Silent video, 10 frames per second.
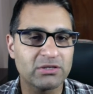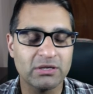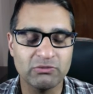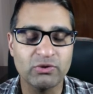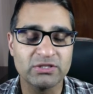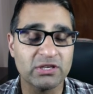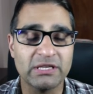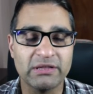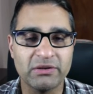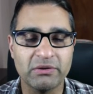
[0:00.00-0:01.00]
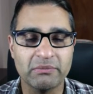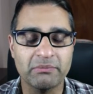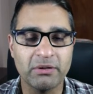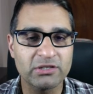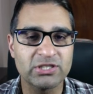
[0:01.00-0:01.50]
It runs on Ethereum
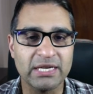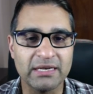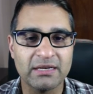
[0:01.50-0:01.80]
blockchain.